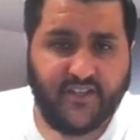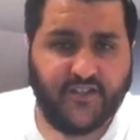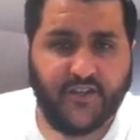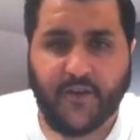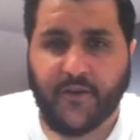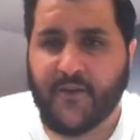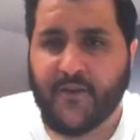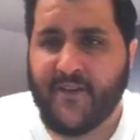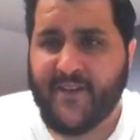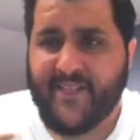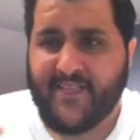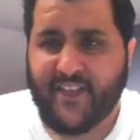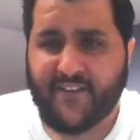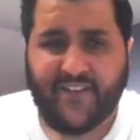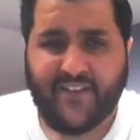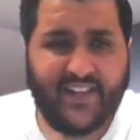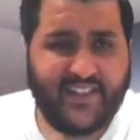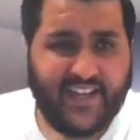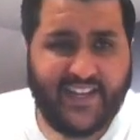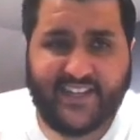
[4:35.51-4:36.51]
So the
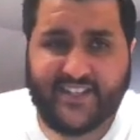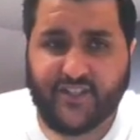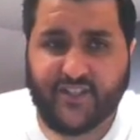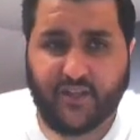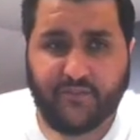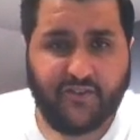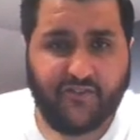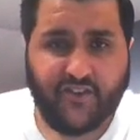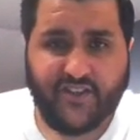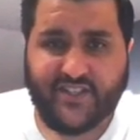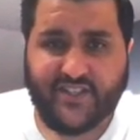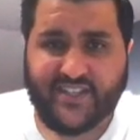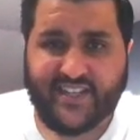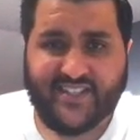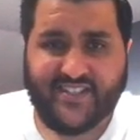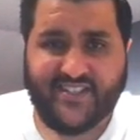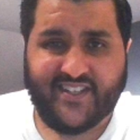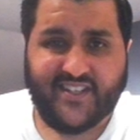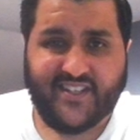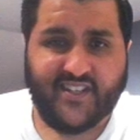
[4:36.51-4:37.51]
fact that he's going to be
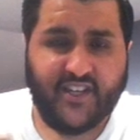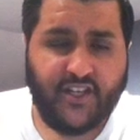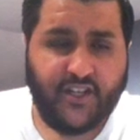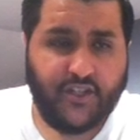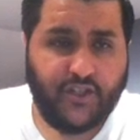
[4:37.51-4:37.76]
rotated,